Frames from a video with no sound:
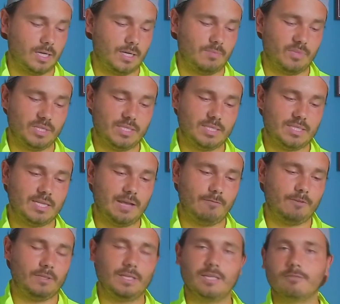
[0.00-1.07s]
This is
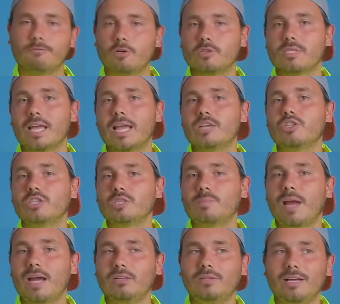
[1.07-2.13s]
definitely the first edgeless
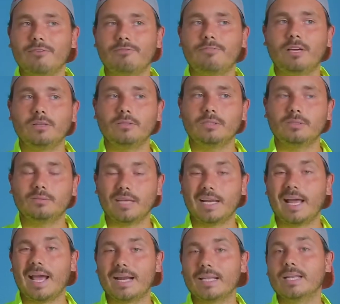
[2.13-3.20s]
paddle I felt that
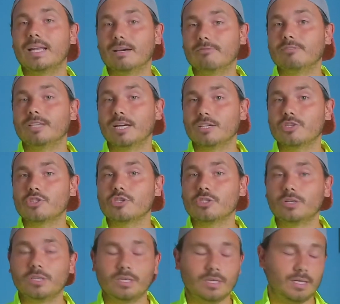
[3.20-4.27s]
had enough touch.
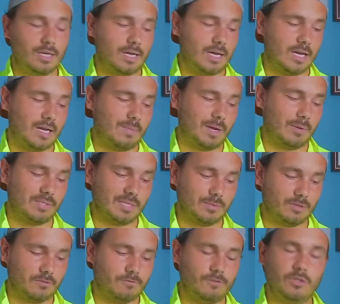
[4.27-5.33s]
I was able
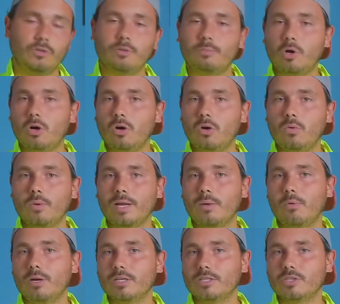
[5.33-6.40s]
to feel the ball when I
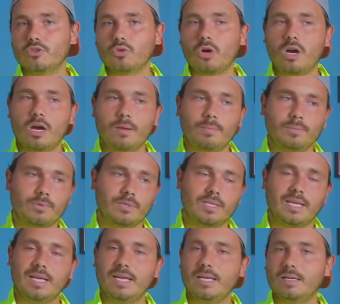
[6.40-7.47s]
wanted to drop,
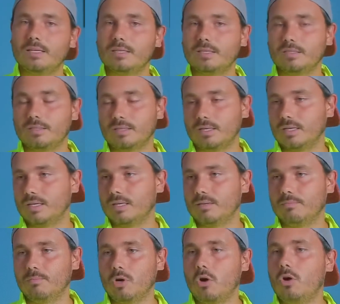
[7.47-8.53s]
dink,
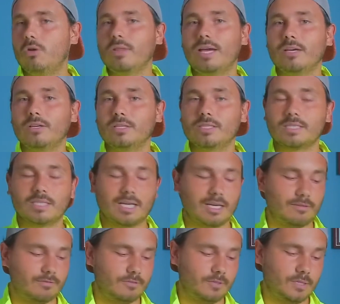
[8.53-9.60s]
all that good stuff.